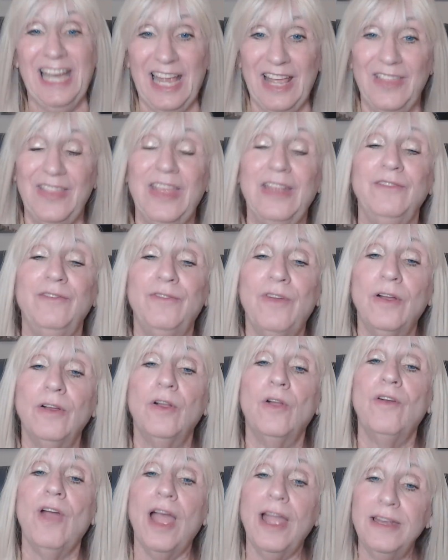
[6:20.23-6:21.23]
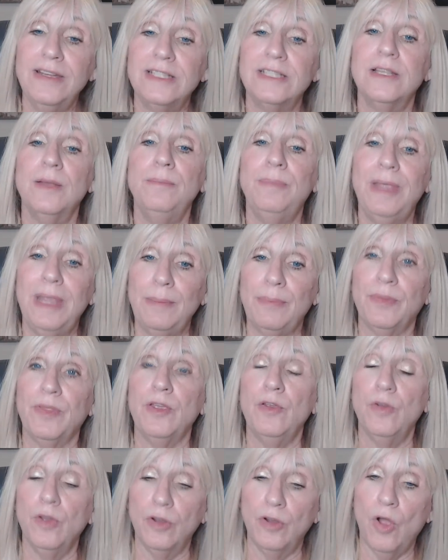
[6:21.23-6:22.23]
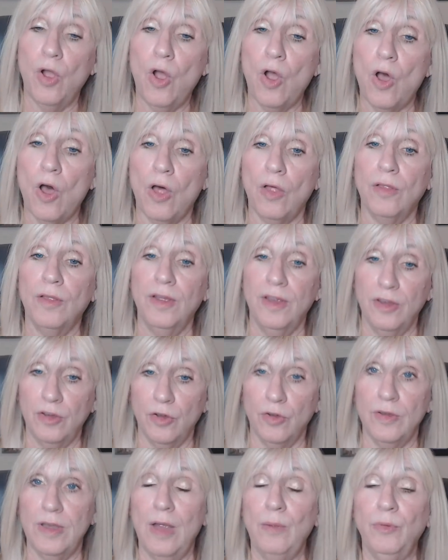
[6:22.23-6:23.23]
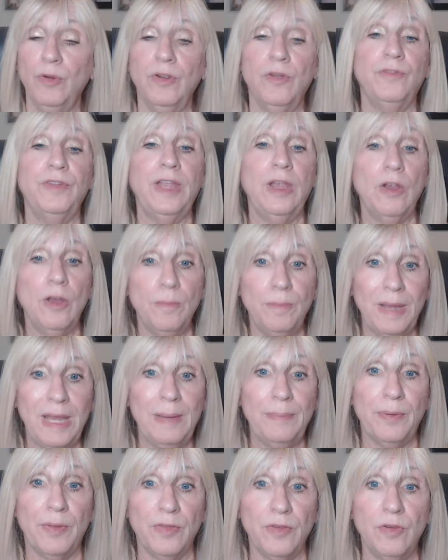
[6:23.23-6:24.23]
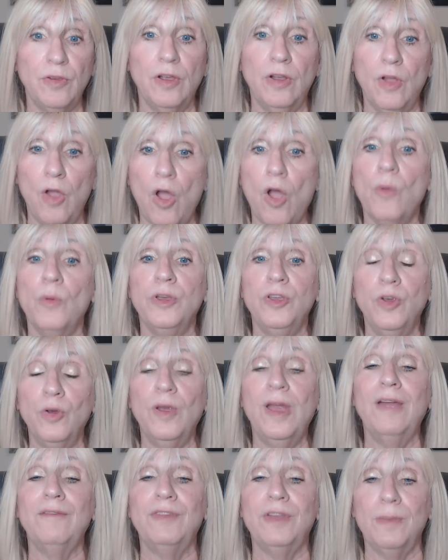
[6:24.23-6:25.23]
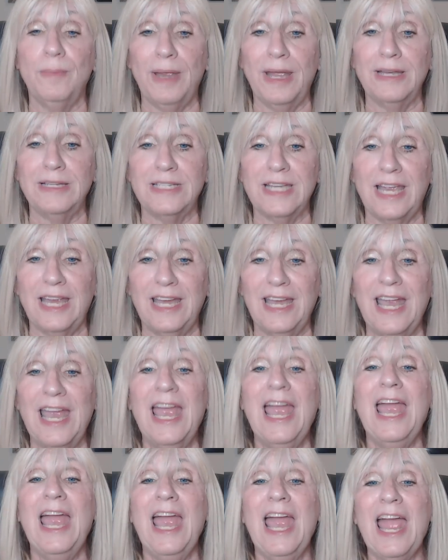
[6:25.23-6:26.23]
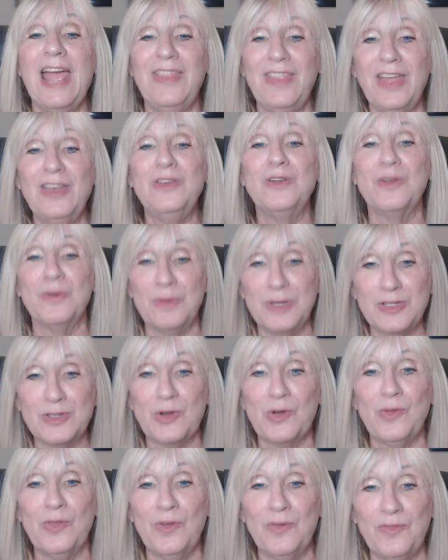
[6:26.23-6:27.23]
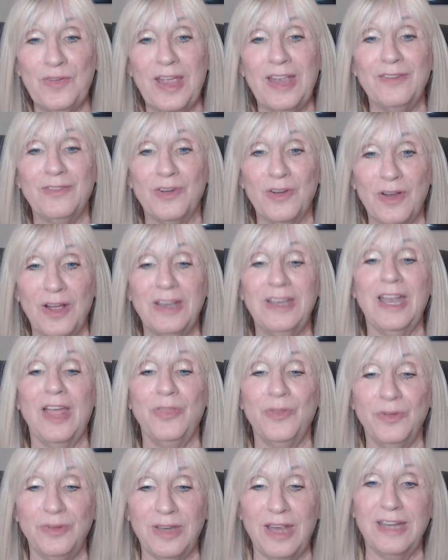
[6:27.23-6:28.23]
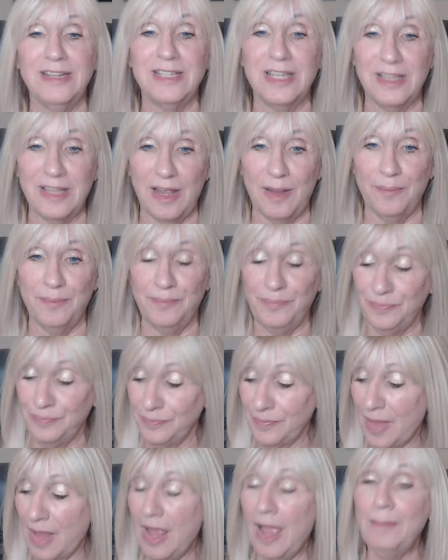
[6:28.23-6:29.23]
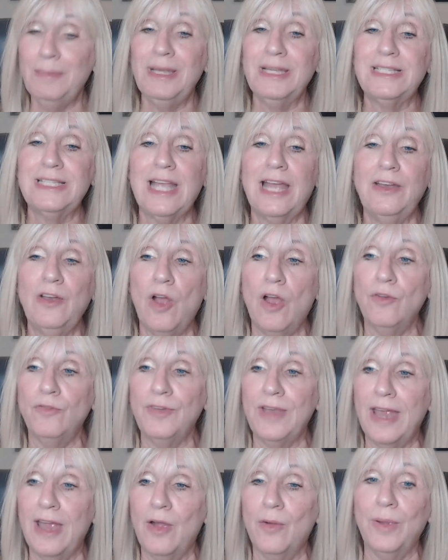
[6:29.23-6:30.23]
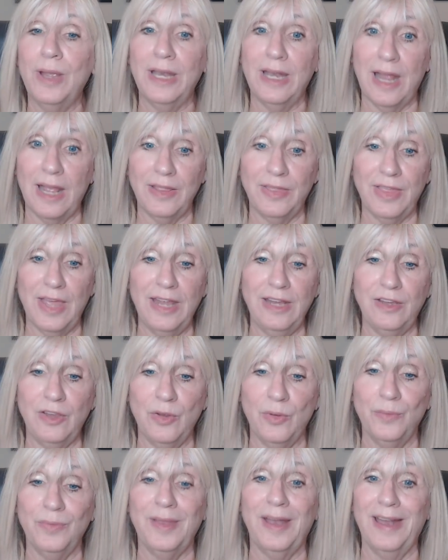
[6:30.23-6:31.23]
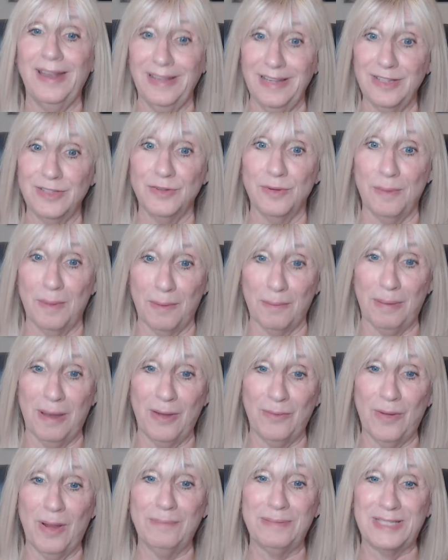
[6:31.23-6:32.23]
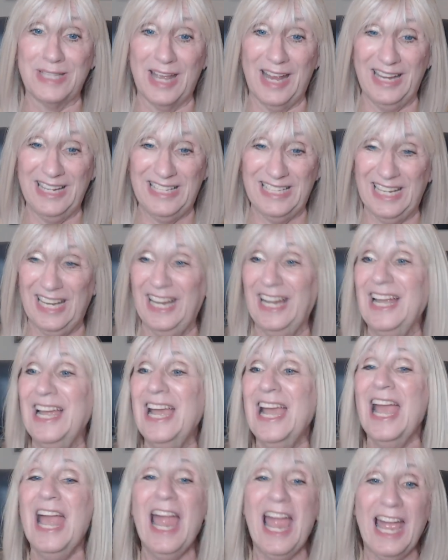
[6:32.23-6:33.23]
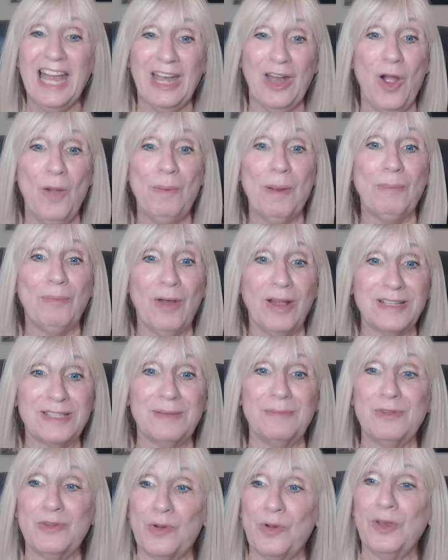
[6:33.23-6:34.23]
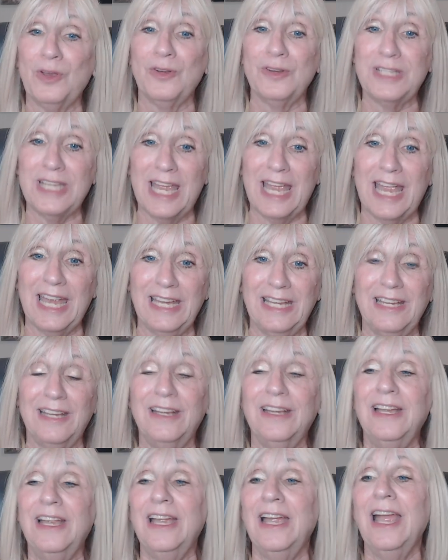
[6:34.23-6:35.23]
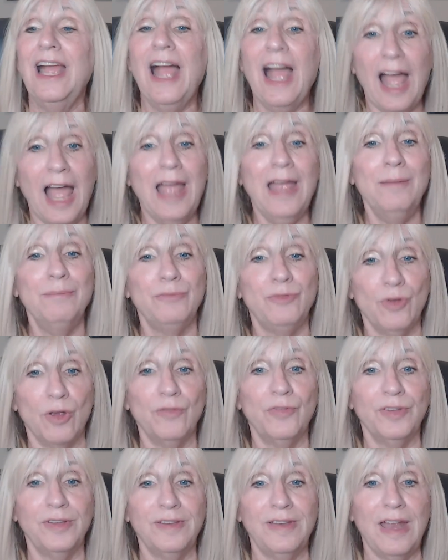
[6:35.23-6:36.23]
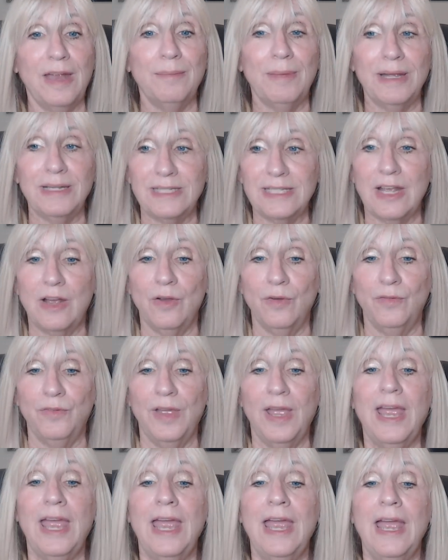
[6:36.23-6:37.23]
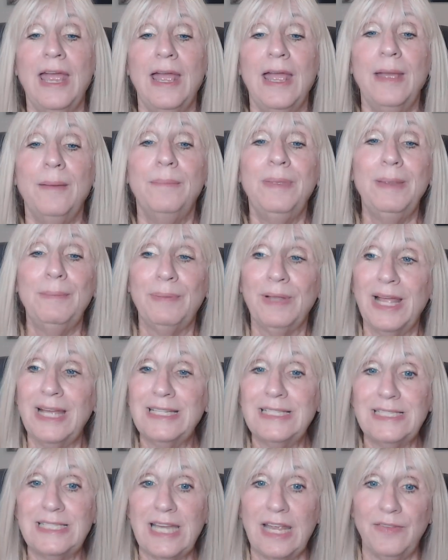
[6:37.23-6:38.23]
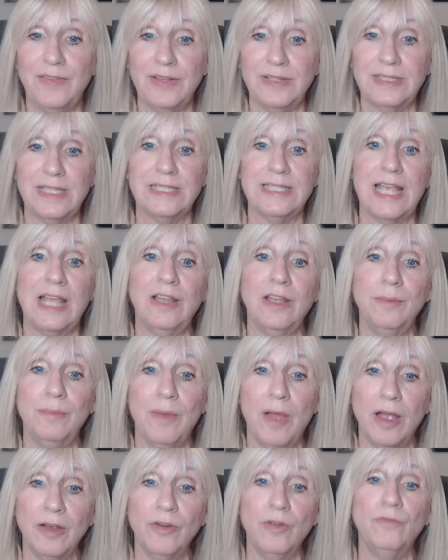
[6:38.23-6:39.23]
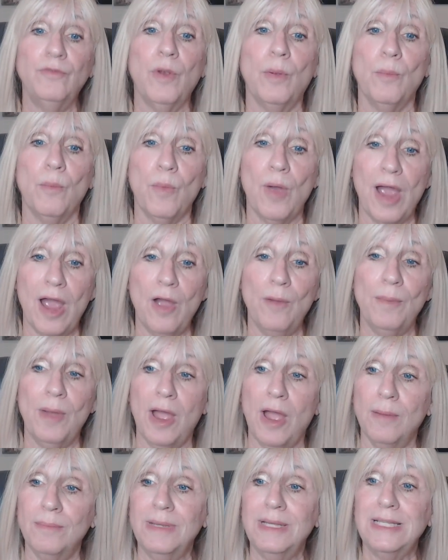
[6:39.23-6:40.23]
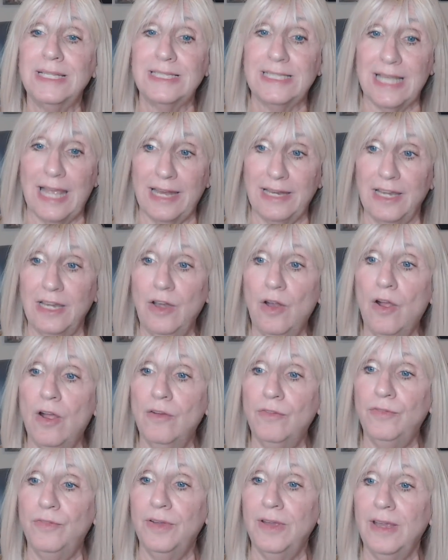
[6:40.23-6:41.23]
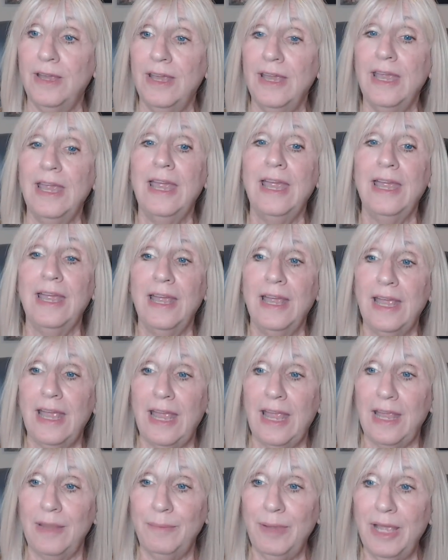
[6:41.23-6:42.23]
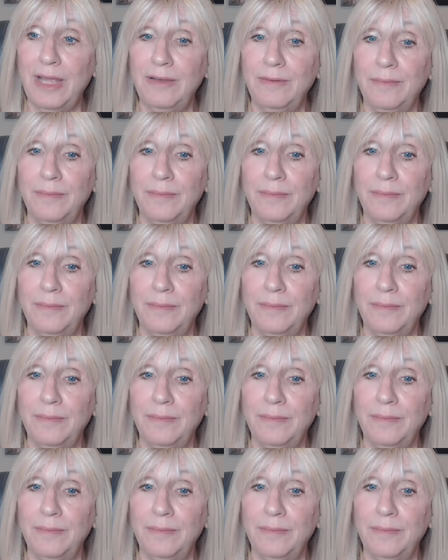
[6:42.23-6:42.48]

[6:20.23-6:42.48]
and find some people that you could call, your network of caring people that you could call when you're having a bad day. And then you can return the favor another day to them. I'm going to sign off now, and I thank you that at least you are on my website. and I hope I brought some joy to your day. I'm joyful today myself. Be blessed, and this is Ellen Mongan from Wow Mom signing off. Amen.